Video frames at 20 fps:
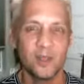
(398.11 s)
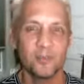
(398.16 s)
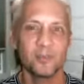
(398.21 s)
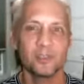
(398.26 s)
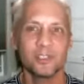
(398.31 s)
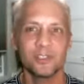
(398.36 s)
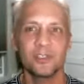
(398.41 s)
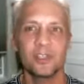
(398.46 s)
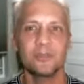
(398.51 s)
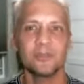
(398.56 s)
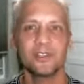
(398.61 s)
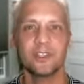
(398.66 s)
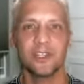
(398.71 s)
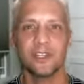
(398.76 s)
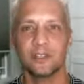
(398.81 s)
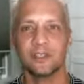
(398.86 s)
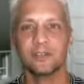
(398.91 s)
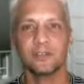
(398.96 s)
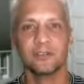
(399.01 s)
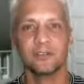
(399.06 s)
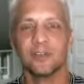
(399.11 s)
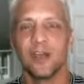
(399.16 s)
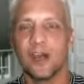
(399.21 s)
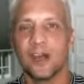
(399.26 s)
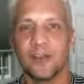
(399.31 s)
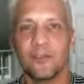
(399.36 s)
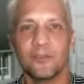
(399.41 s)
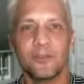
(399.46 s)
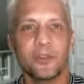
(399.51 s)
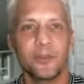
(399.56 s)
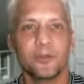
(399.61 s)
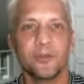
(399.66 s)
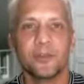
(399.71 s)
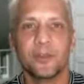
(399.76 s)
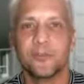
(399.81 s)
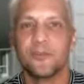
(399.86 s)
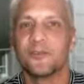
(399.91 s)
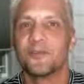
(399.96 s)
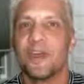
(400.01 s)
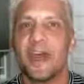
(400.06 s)
but you have to love
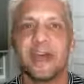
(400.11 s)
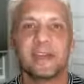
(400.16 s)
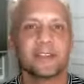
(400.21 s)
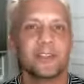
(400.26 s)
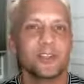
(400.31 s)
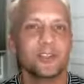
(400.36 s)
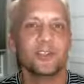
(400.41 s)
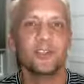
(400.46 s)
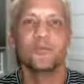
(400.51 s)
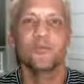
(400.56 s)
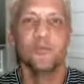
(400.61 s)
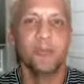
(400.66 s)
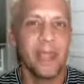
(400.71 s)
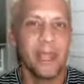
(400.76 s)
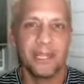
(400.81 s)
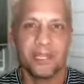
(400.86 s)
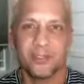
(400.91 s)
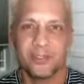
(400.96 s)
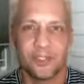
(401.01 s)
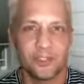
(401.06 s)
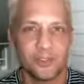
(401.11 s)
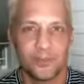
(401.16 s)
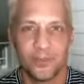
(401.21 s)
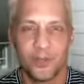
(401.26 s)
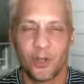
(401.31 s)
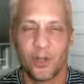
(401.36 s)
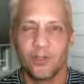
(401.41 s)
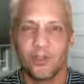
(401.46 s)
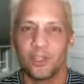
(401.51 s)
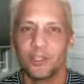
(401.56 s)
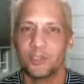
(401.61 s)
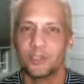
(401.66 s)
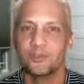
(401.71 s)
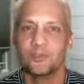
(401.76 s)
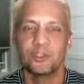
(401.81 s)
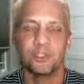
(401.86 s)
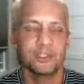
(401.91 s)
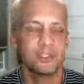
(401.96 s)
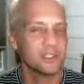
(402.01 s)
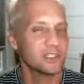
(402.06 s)
the fact that you've made it this far, that you've